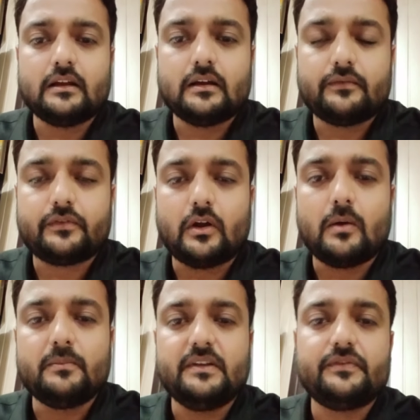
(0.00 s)

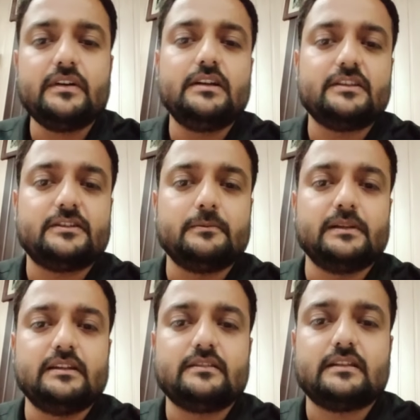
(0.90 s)
from different
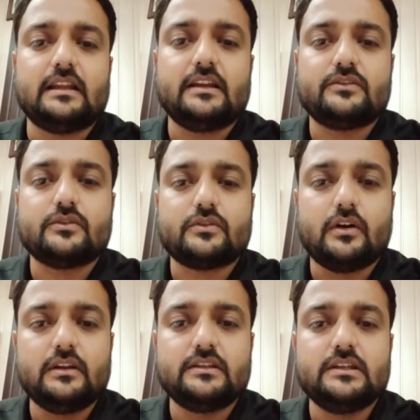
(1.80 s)
disciplines like
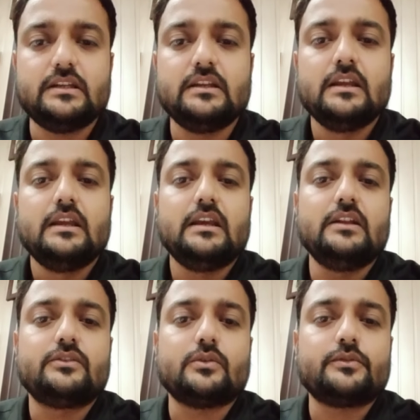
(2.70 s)
sociology
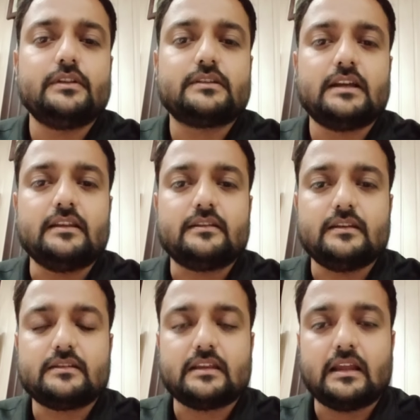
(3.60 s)
in social
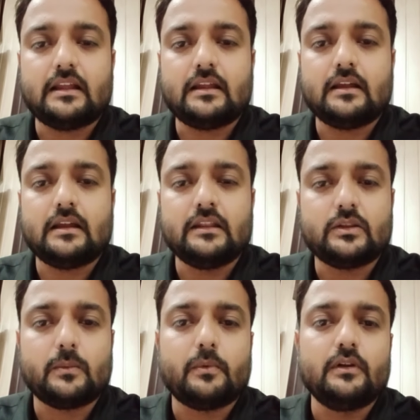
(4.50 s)
sciences,
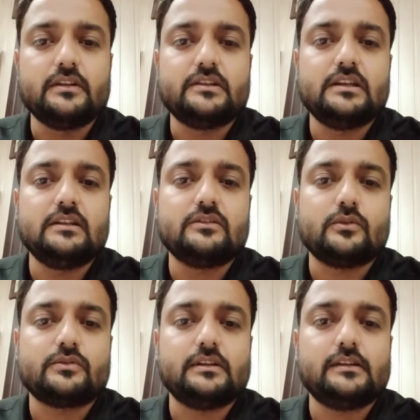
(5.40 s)
anthropology in
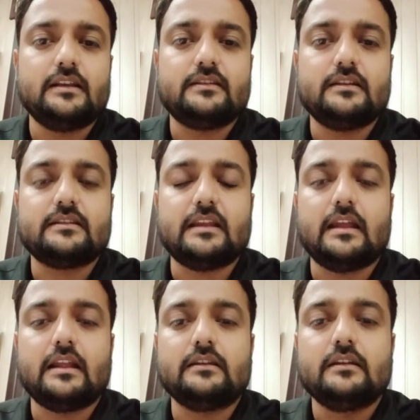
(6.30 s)
social sciences,
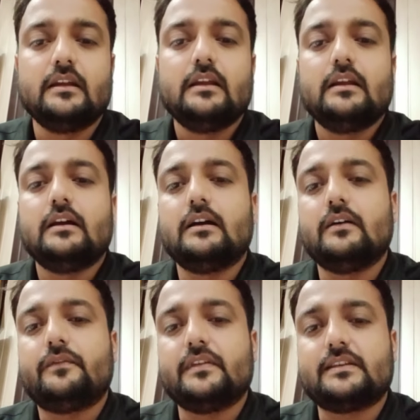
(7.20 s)
and
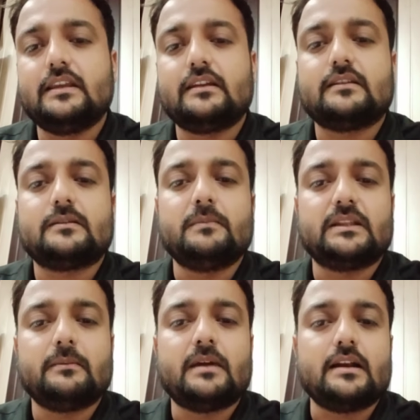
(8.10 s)
physics,
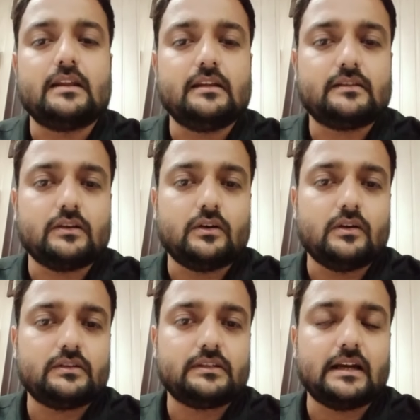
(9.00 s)
mathematics, or
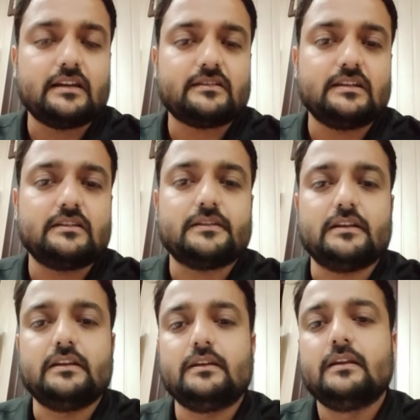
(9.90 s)
statistics
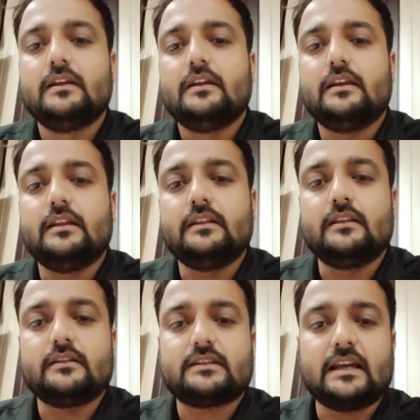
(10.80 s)
in
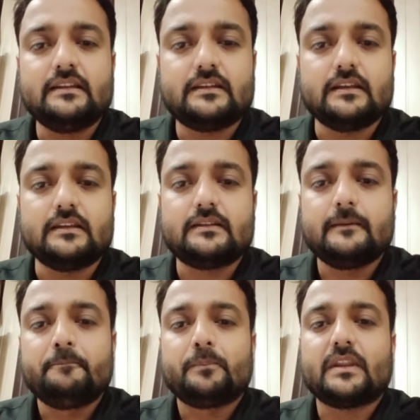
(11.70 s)
sciences
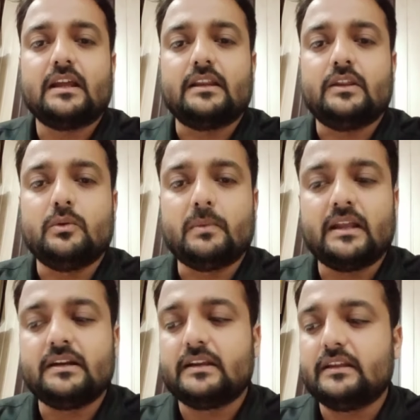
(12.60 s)
and
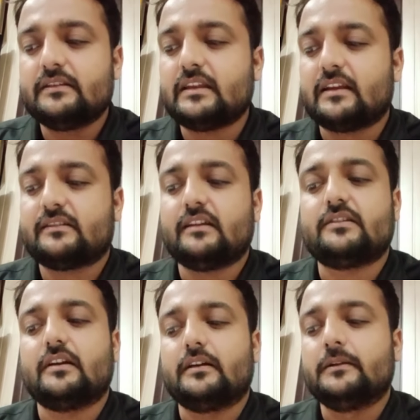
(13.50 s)
humanities,
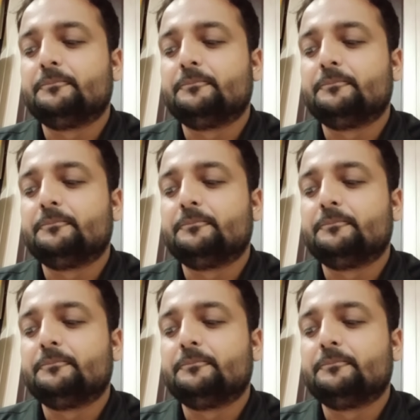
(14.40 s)
etc.